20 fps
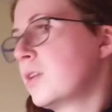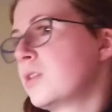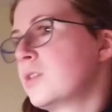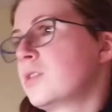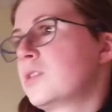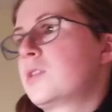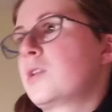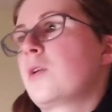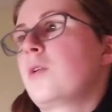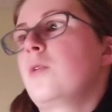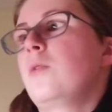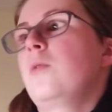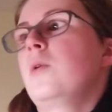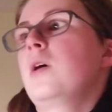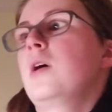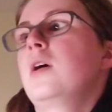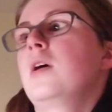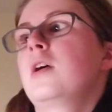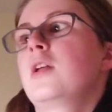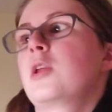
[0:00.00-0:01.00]
So
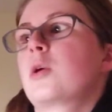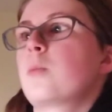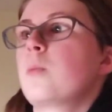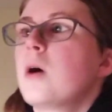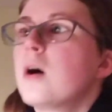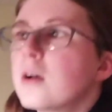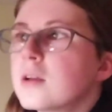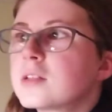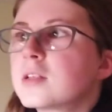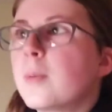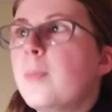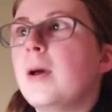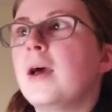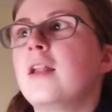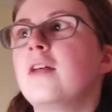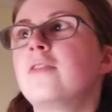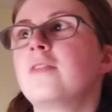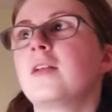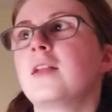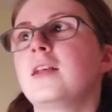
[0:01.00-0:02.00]
there was a bit
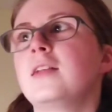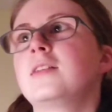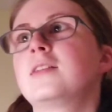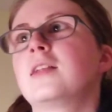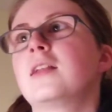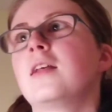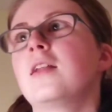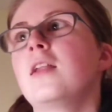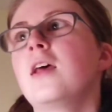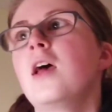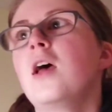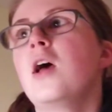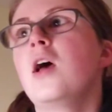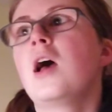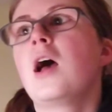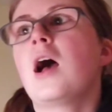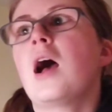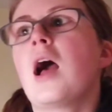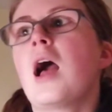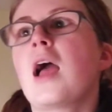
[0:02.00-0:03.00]
of an incident.
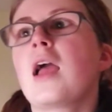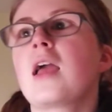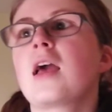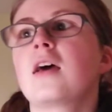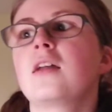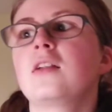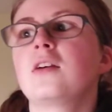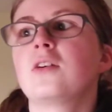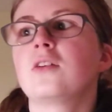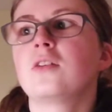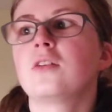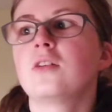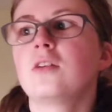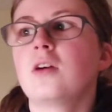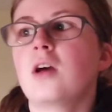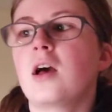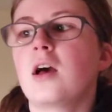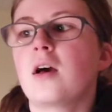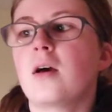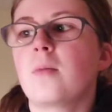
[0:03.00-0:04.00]
I had her,
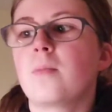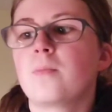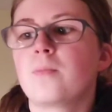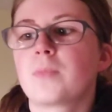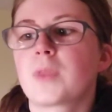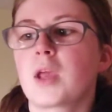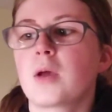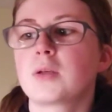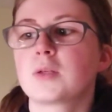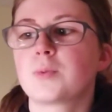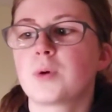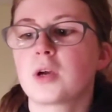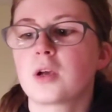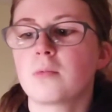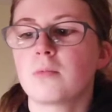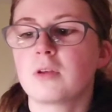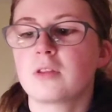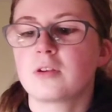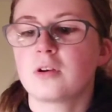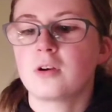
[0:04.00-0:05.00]
I was working
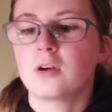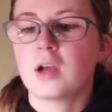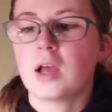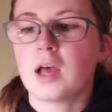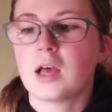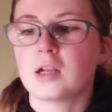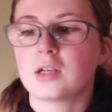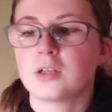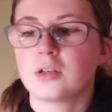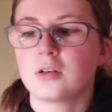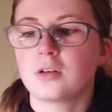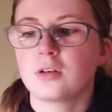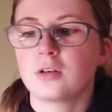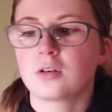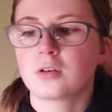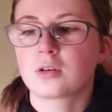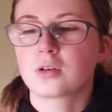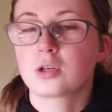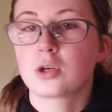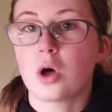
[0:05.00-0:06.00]
with her and
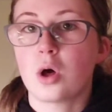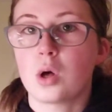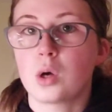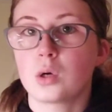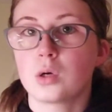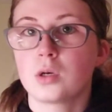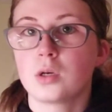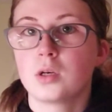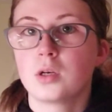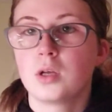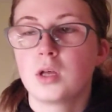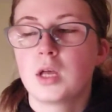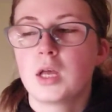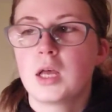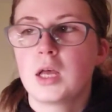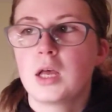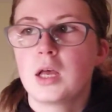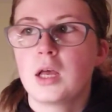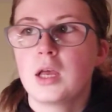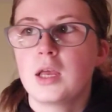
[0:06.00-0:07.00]
her Kong
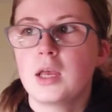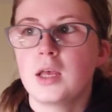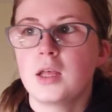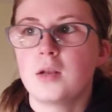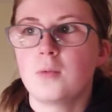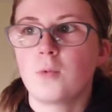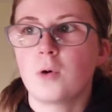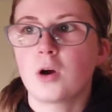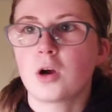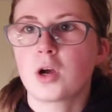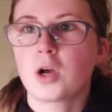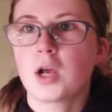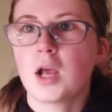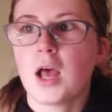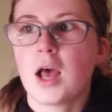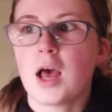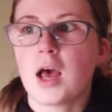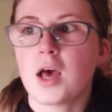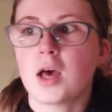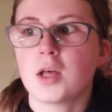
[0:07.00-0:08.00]
in work,
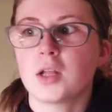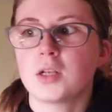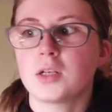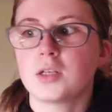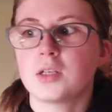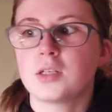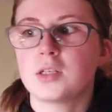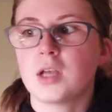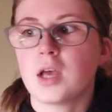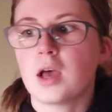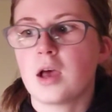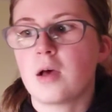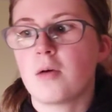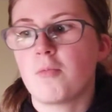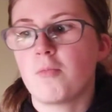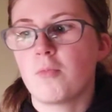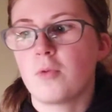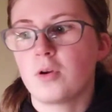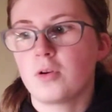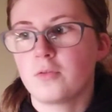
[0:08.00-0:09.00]
and
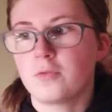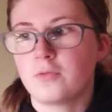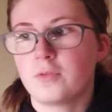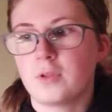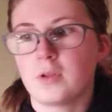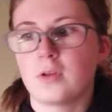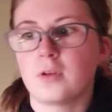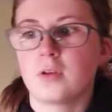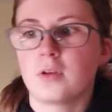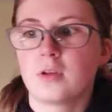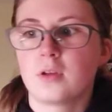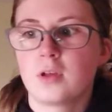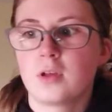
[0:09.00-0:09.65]
one of the